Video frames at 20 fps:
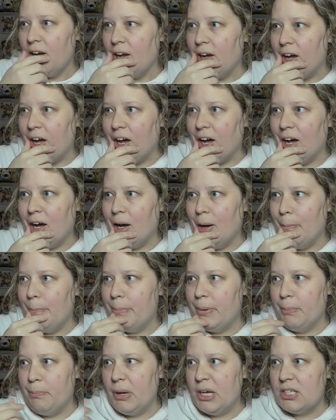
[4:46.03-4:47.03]

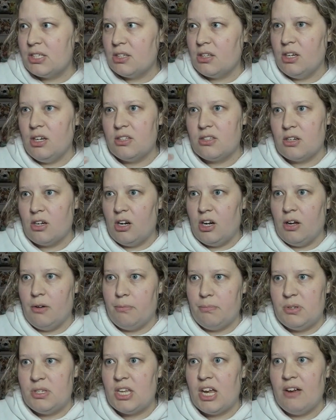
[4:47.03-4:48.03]
But basically, it's going to
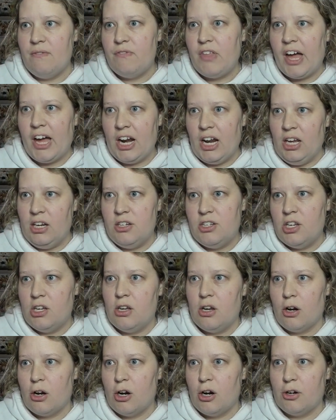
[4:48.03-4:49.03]
save that into
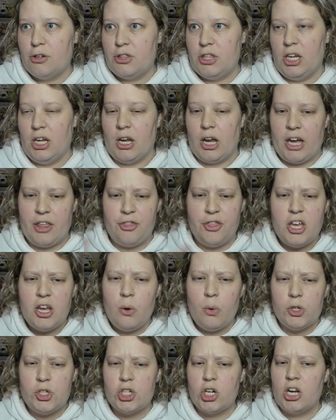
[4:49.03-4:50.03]
your thing. I think
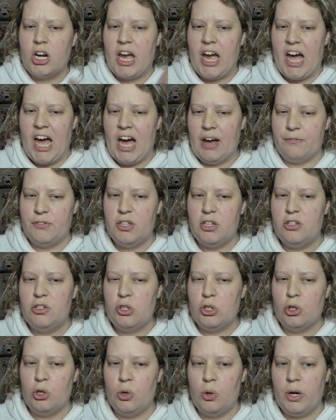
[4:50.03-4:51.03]
what you're going to have to
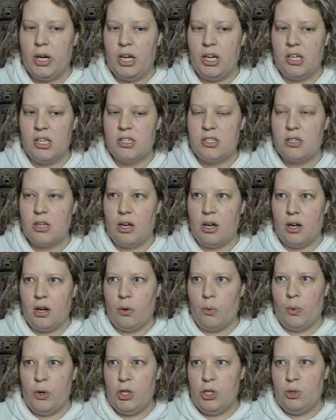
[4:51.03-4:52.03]
do is
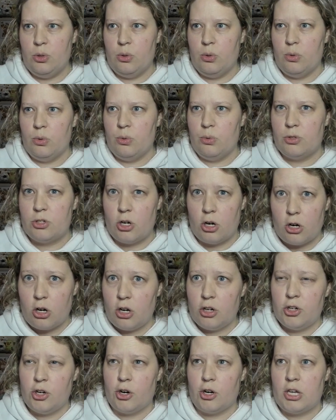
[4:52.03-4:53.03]
when you turn
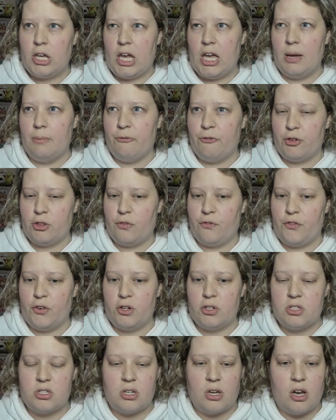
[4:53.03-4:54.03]
on your game for the
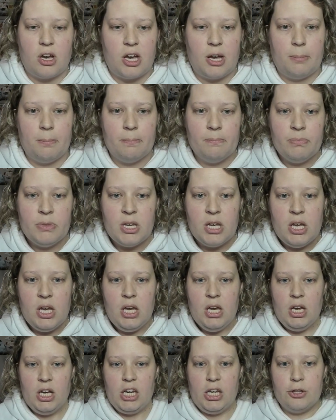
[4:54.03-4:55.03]
first time,
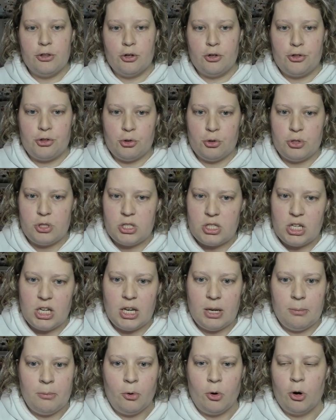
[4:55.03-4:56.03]
either through
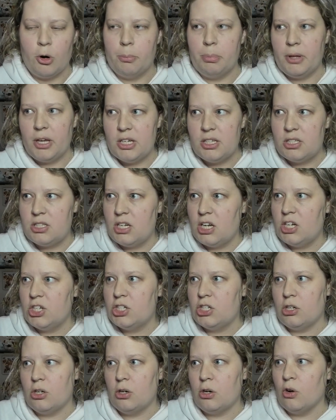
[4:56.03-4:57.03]
Steam or
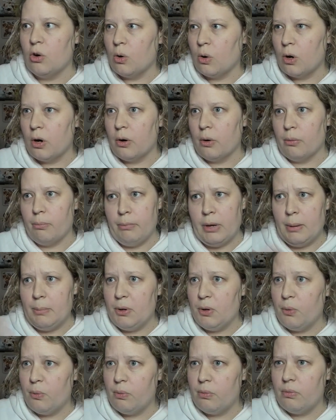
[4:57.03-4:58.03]
PlayStation or
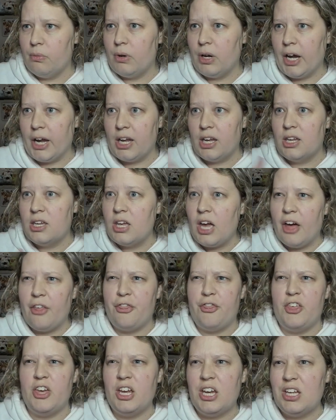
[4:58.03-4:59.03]
maybe I
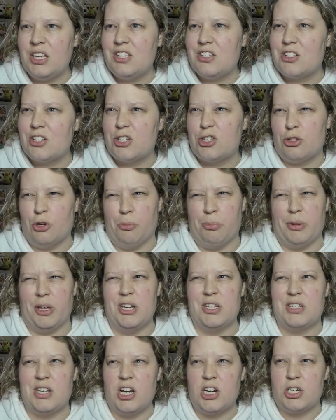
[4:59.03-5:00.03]
think it's just through
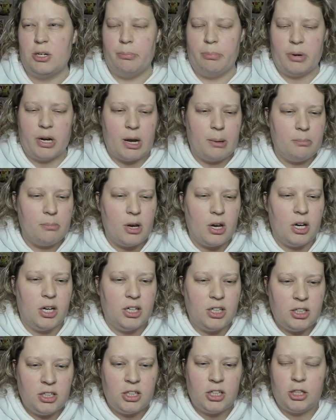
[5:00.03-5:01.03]
PlayStation, but I'm
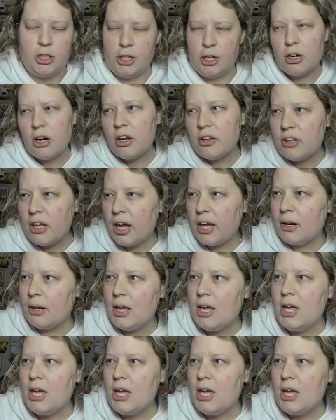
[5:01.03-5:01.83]
unclear on that.